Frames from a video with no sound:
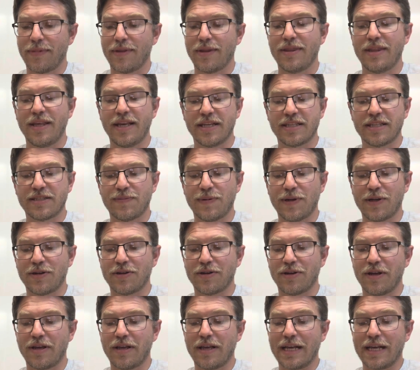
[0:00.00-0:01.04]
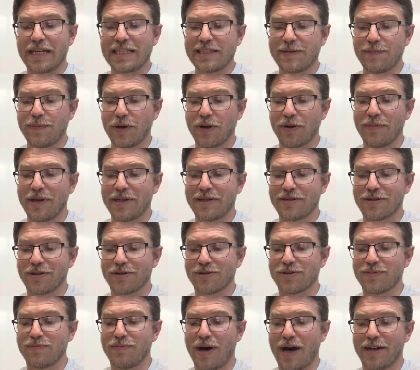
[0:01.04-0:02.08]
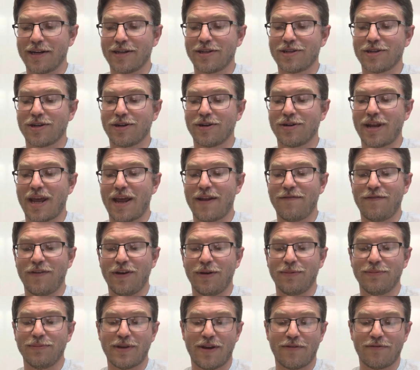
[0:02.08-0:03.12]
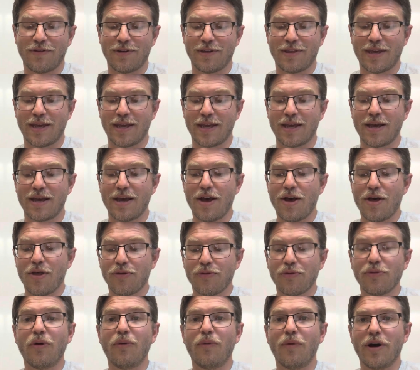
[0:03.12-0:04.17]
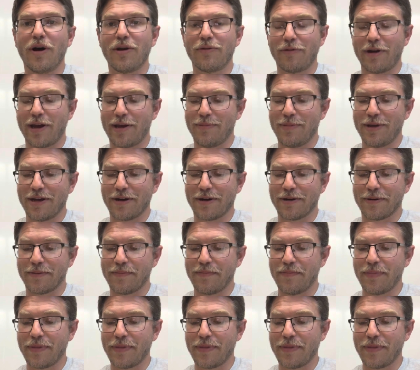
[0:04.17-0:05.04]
The experimenters monitored and filmed everything through a one-way mirror.